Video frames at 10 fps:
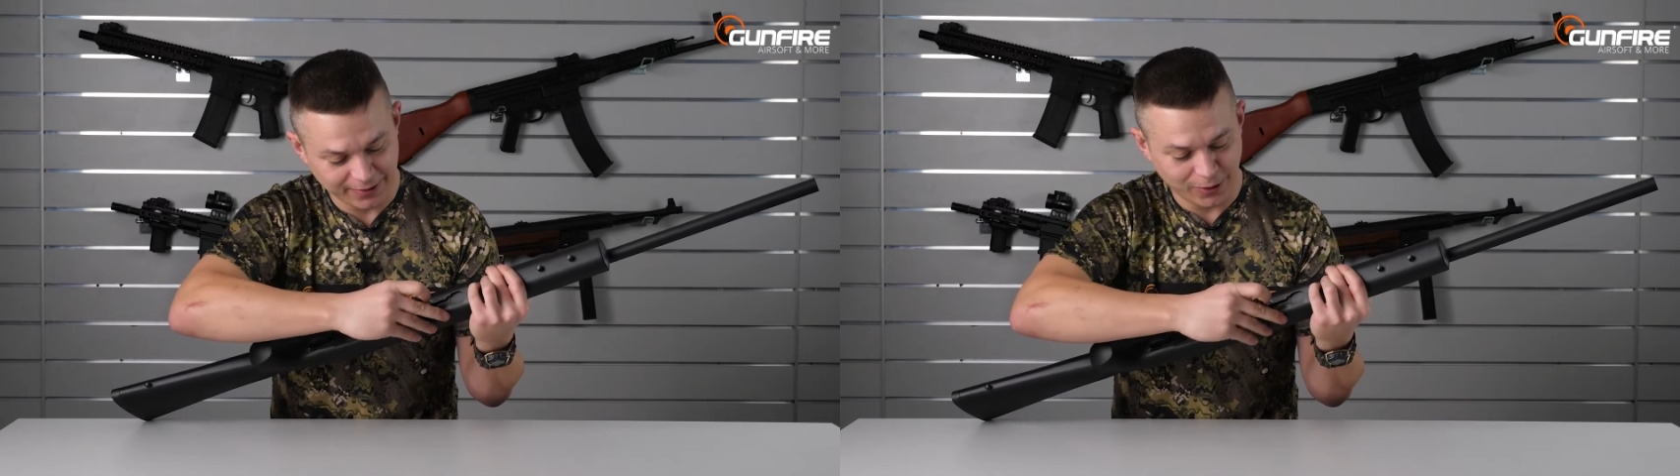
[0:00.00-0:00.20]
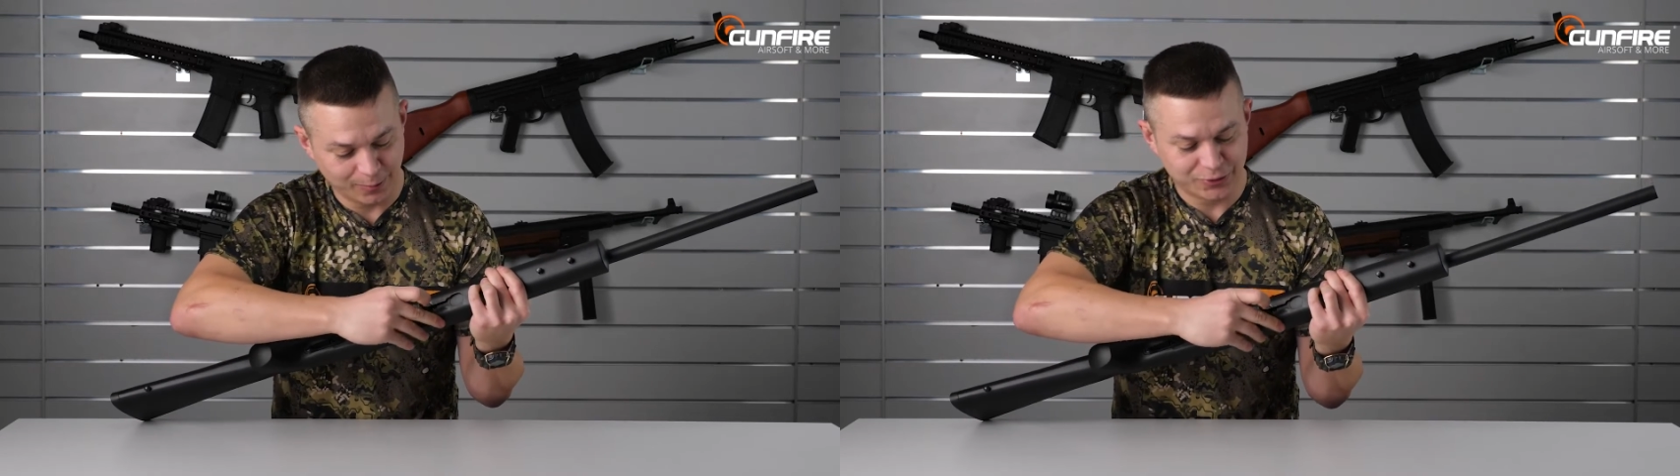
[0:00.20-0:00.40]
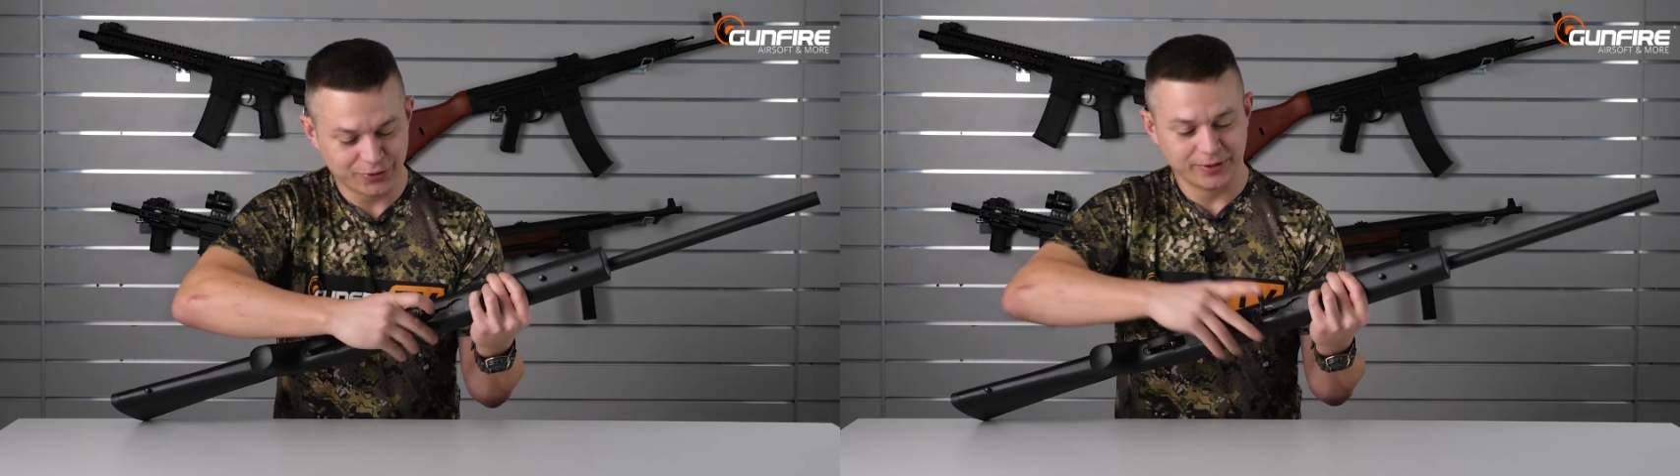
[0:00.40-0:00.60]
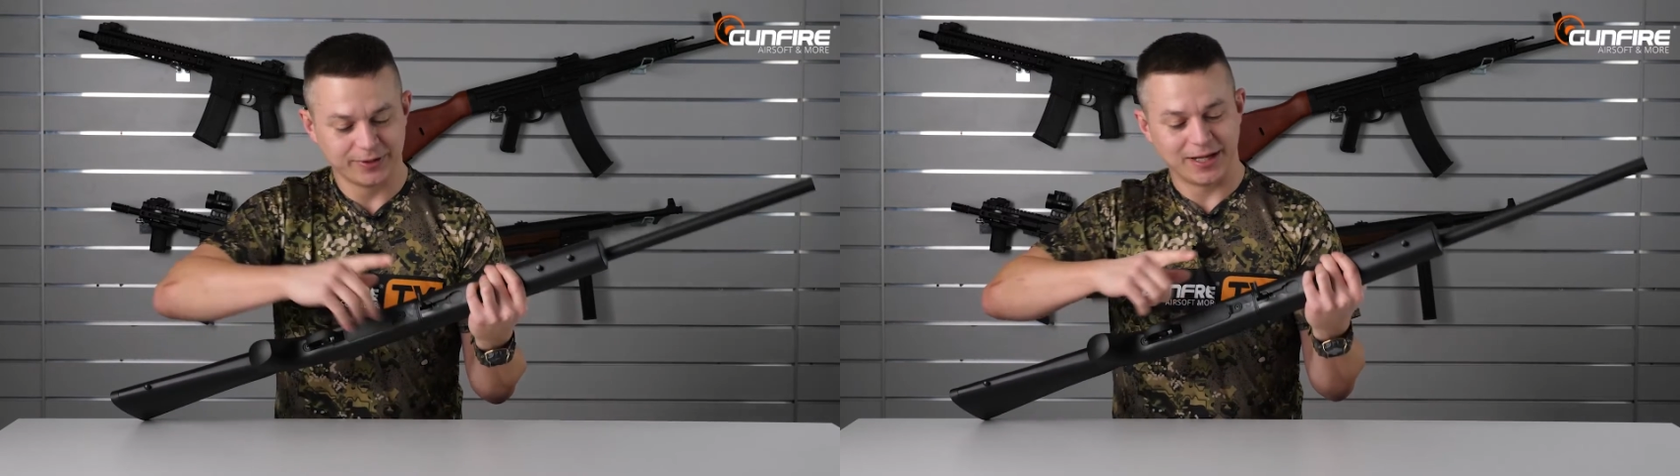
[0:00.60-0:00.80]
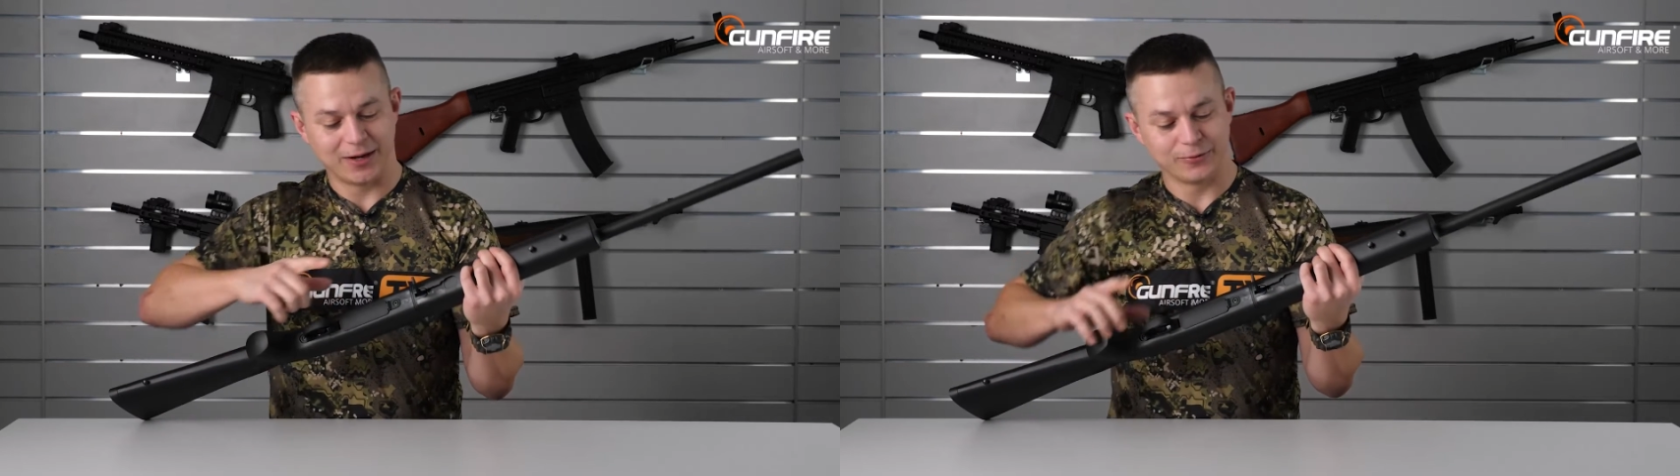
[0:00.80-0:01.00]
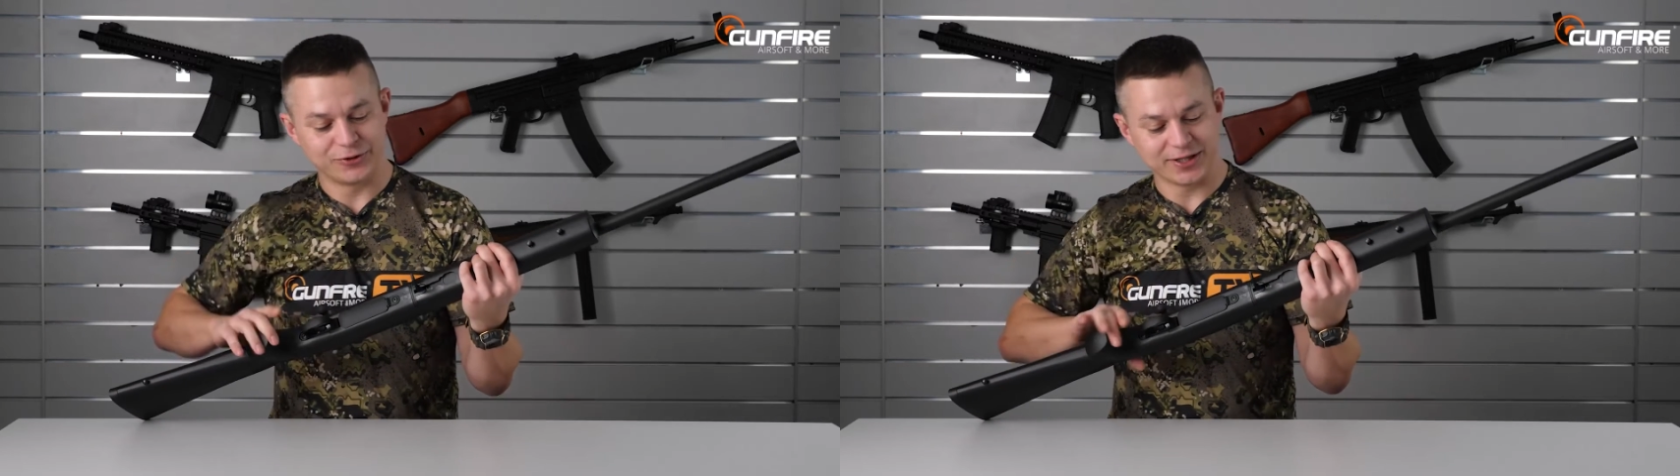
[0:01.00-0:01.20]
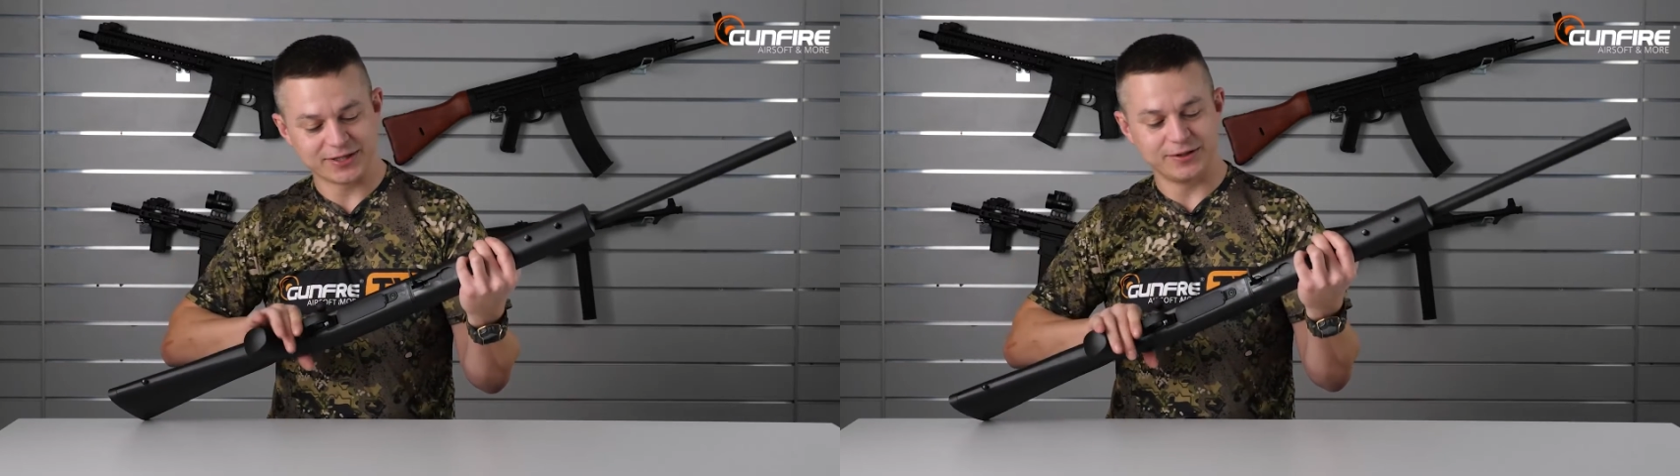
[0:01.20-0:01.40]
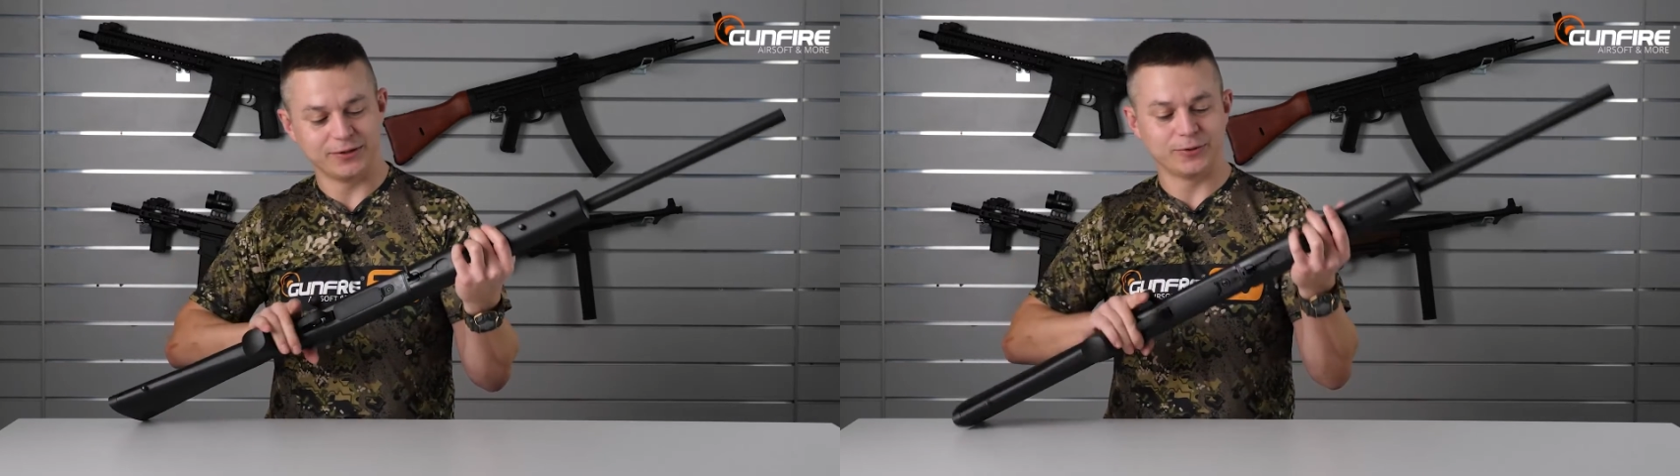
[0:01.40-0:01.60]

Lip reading: option. Now you just need